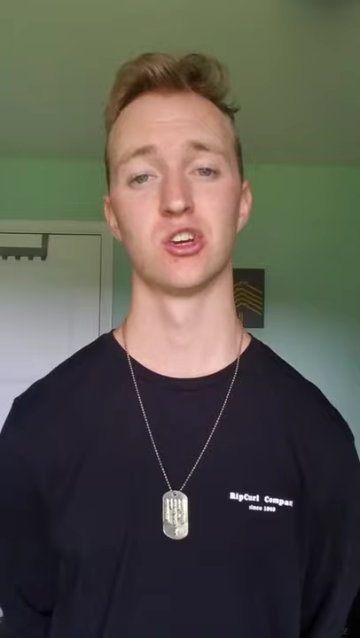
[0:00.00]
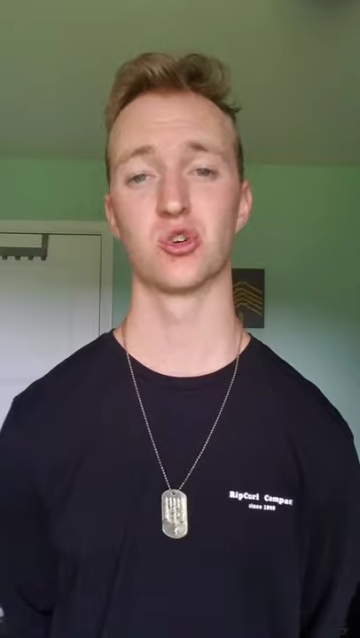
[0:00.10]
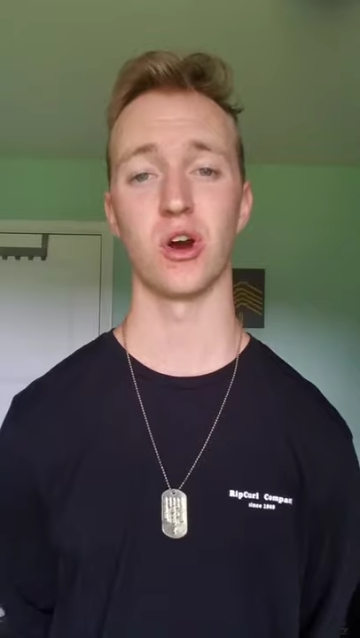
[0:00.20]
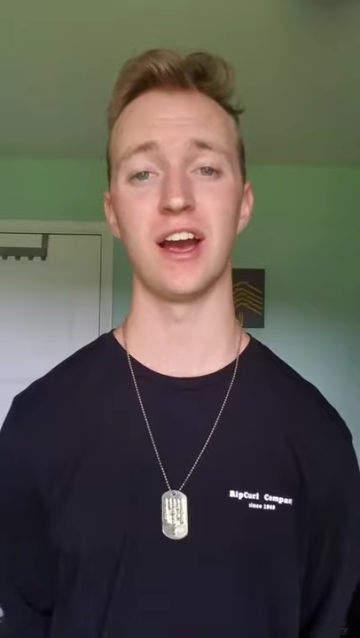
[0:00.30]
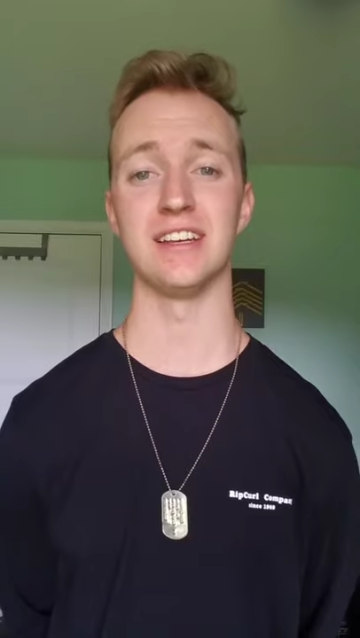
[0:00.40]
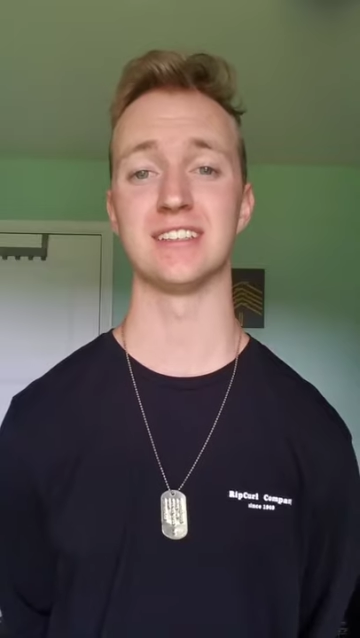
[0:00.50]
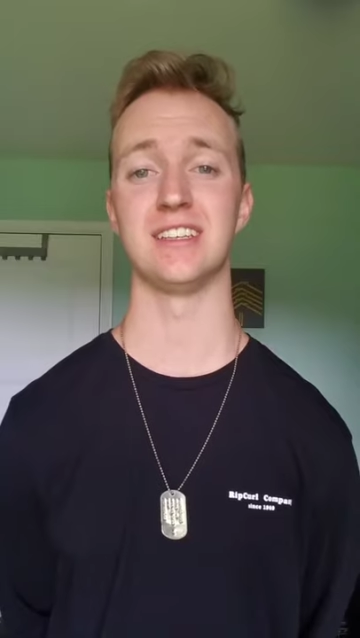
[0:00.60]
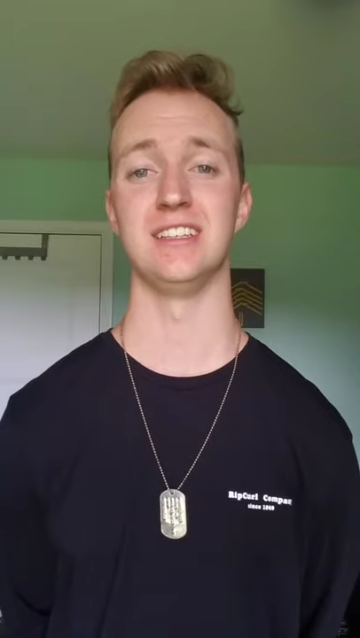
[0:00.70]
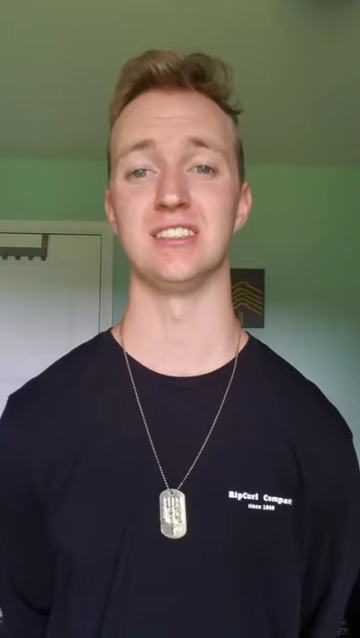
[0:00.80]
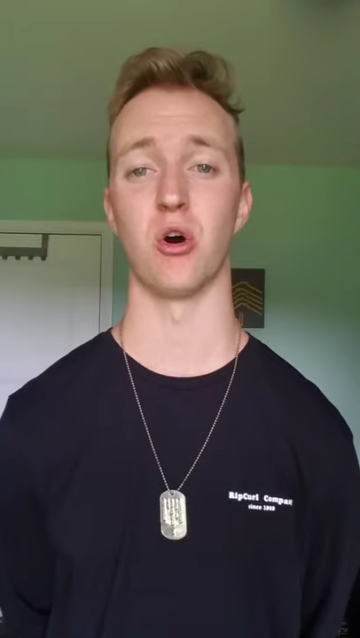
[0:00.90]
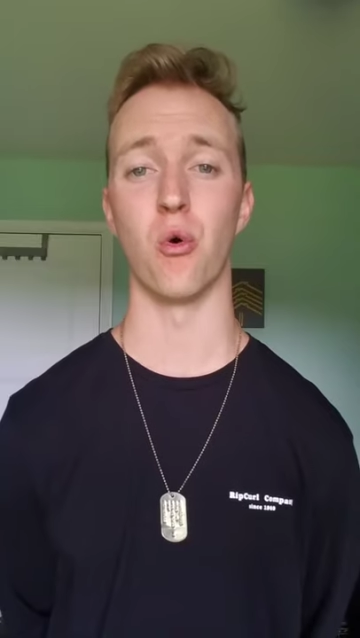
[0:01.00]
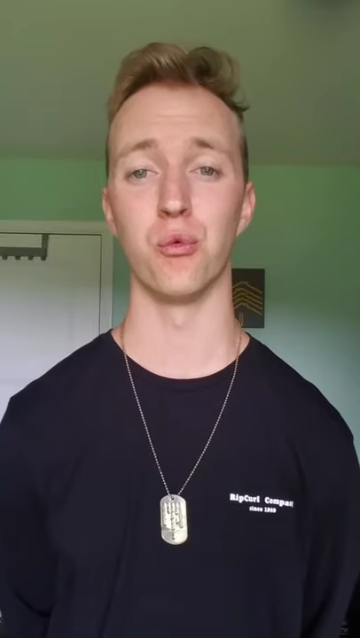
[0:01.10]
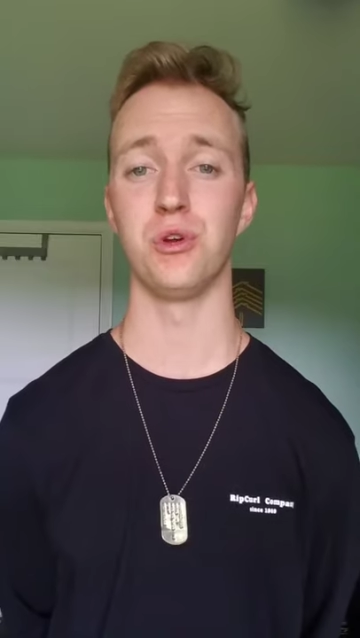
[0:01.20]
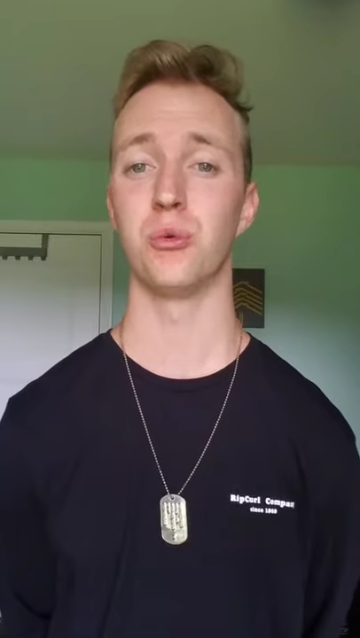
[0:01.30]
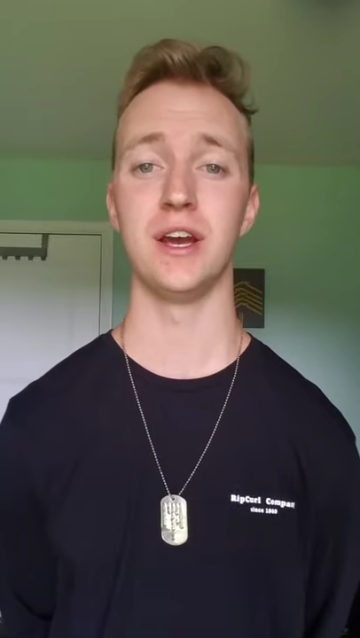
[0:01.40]
Christ is the
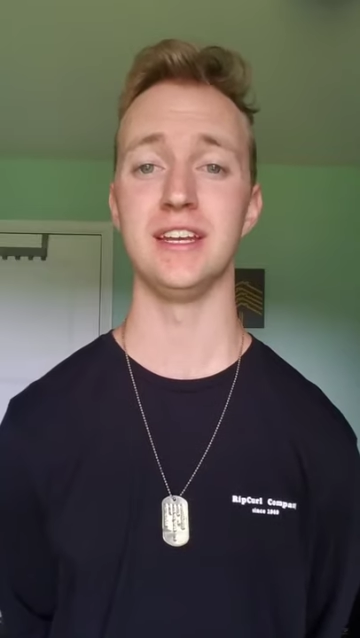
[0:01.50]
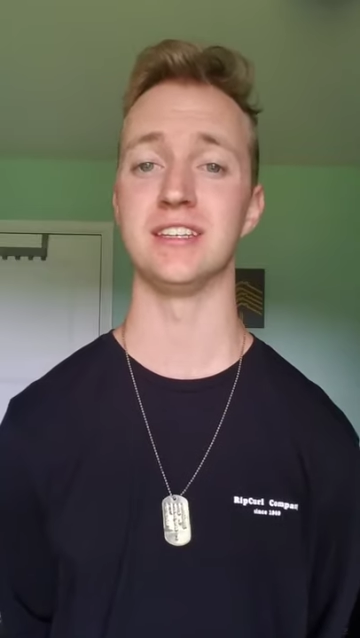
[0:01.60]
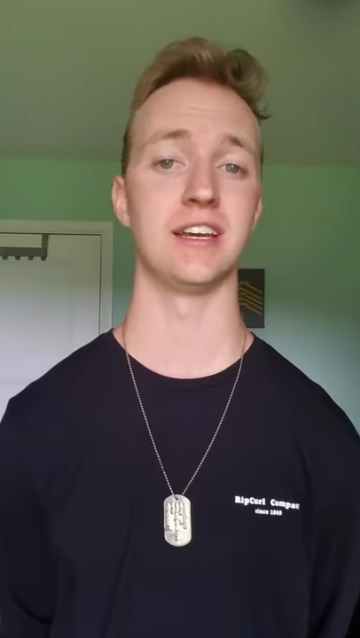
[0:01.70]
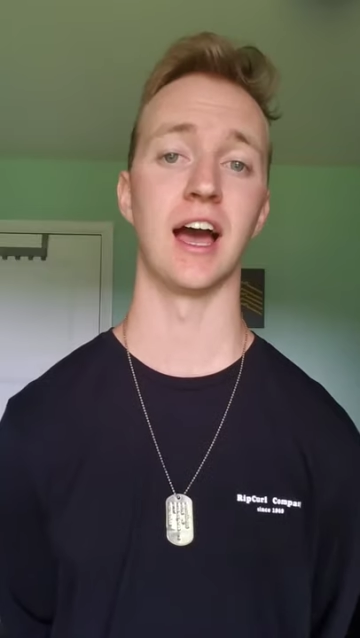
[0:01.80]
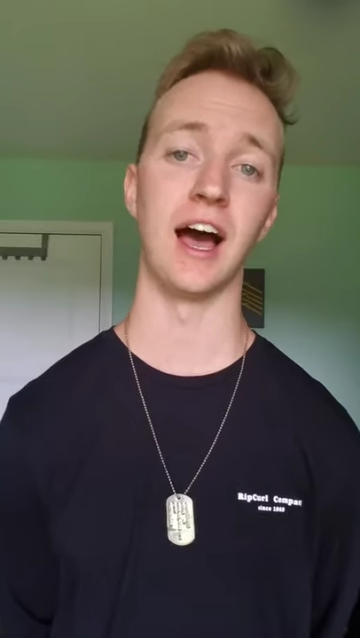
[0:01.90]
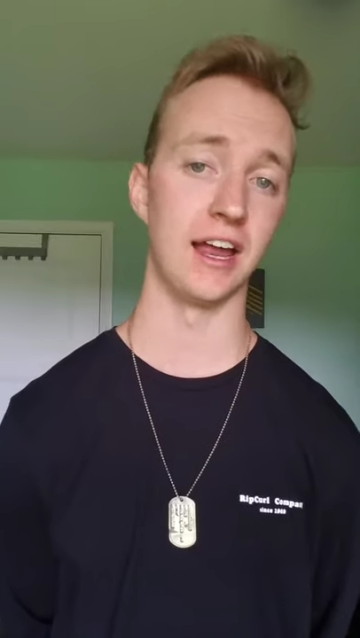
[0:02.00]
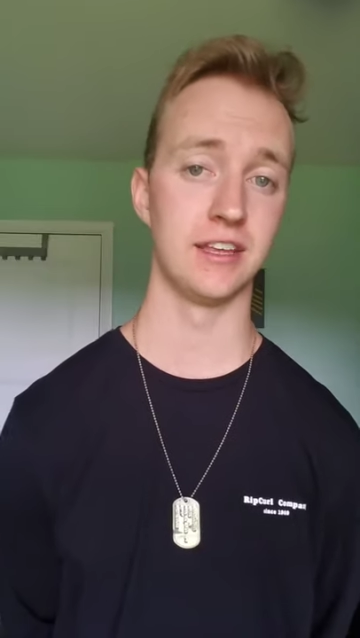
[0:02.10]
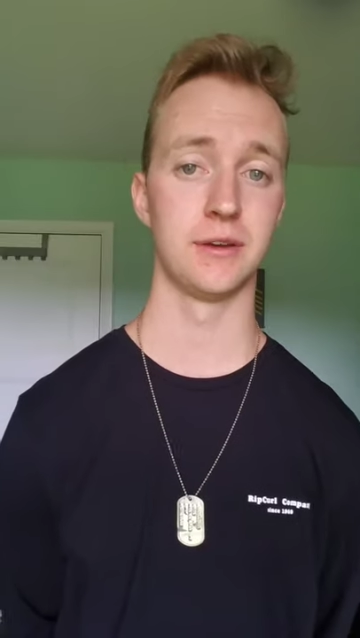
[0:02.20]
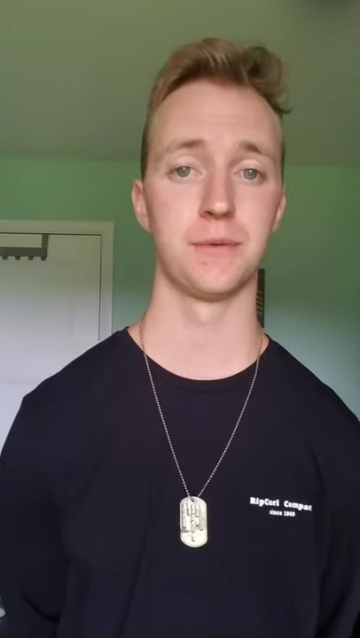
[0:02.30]
only way to God.